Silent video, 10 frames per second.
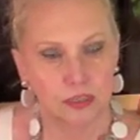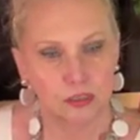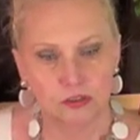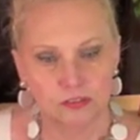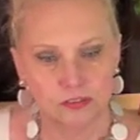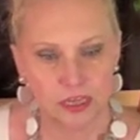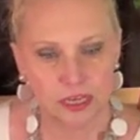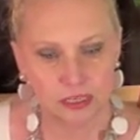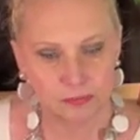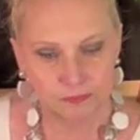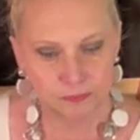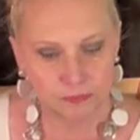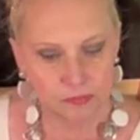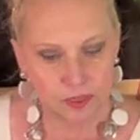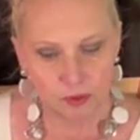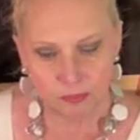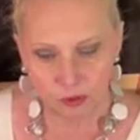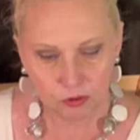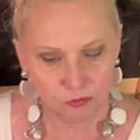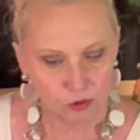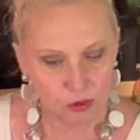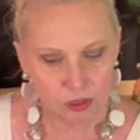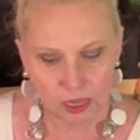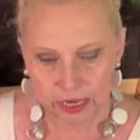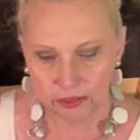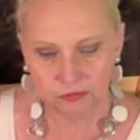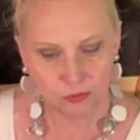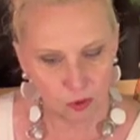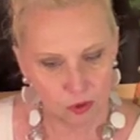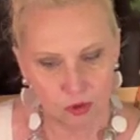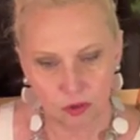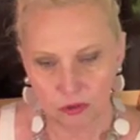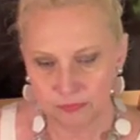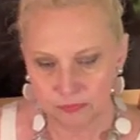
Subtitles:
You just think beautiful, light, floral.